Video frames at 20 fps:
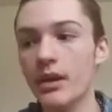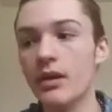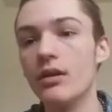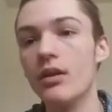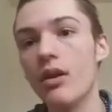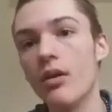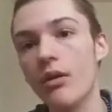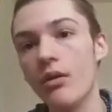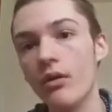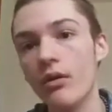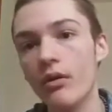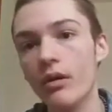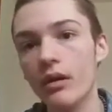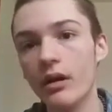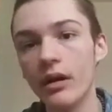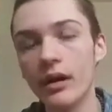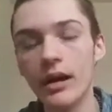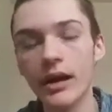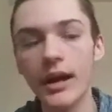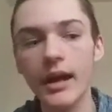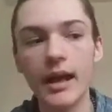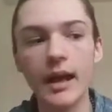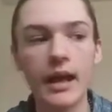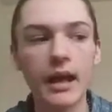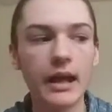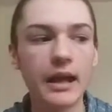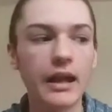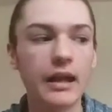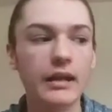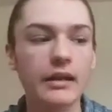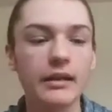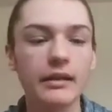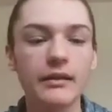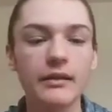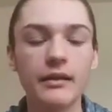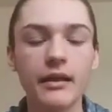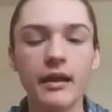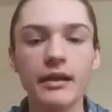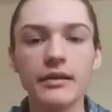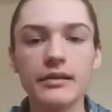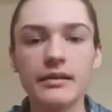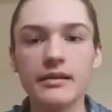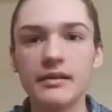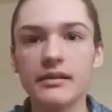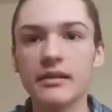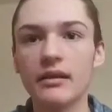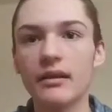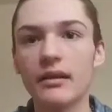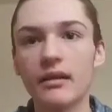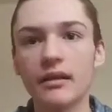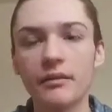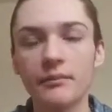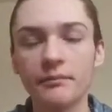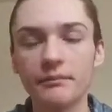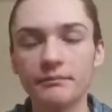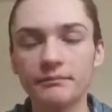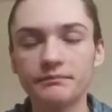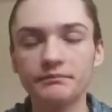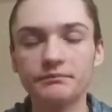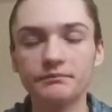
dull and that's um,